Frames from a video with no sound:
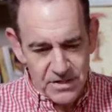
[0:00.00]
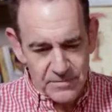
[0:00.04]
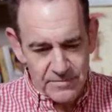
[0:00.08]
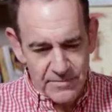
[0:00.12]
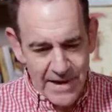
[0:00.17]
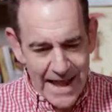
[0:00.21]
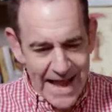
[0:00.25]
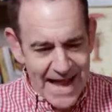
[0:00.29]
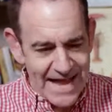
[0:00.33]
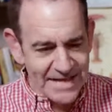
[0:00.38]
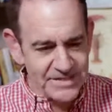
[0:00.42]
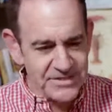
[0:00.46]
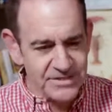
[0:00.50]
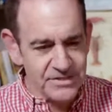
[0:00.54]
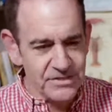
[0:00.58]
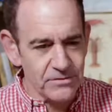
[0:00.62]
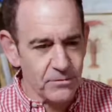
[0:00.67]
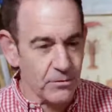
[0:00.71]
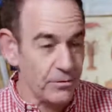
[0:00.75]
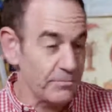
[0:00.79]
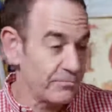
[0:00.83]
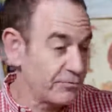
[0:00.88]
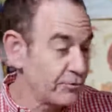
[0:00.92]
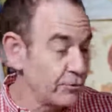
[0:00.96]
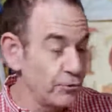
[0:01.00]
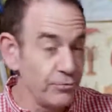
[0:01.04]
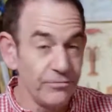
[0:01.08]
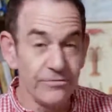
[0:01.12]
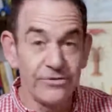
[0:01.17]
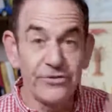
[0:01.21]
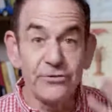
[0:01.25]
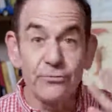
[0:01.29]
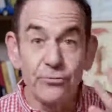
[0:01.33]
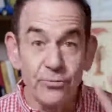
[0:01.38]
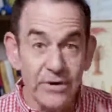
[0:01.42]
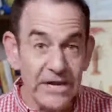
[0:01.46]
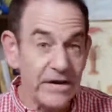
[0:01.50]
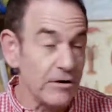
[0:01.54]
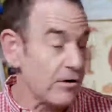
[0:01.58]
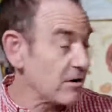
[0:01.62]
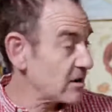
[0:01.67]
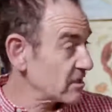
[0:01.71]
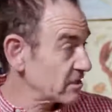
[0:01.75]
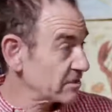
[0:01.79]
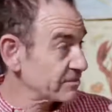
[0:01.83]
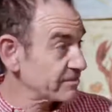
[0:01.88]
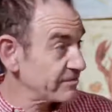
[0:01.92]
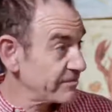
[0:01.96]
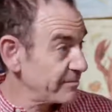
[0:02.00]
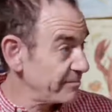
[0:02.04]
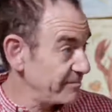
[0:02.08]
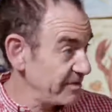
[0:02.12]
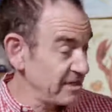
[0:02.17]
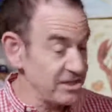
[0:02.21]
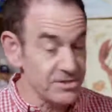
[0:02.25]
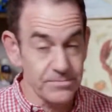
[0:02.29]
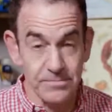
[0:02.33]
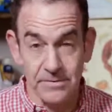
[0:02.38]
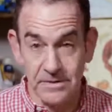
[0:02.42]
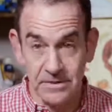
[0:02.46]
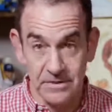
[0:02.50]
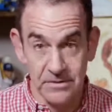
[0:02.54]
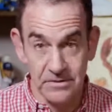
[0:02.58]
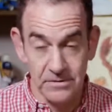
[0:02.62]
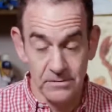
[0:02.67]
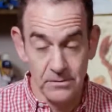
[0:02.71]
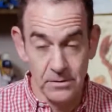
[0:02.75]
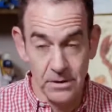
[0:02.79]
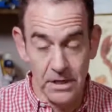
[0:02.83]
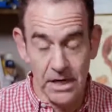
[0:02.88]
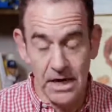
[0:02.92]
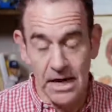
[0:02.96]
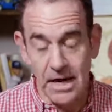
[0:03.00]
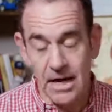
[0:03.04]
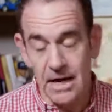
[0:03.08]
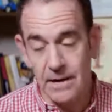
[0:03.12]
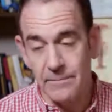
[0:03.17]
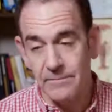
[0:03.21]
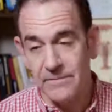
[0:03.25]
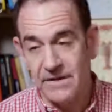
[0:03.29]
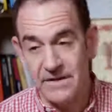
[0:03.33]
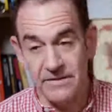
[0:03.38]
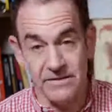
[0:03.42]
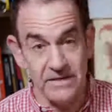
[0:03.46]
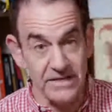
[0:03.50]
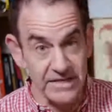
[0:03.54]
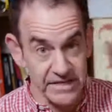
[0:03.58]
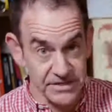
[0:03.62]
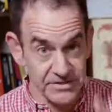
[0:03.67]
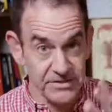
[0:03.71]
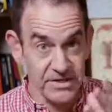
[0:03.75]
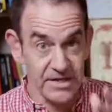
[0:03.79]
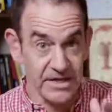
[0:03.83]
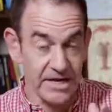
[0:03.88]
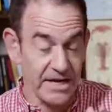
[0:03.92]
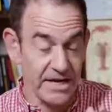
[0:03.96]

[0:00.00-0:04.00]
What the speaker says: passed or approved 3 articles of impeachment in the Nixon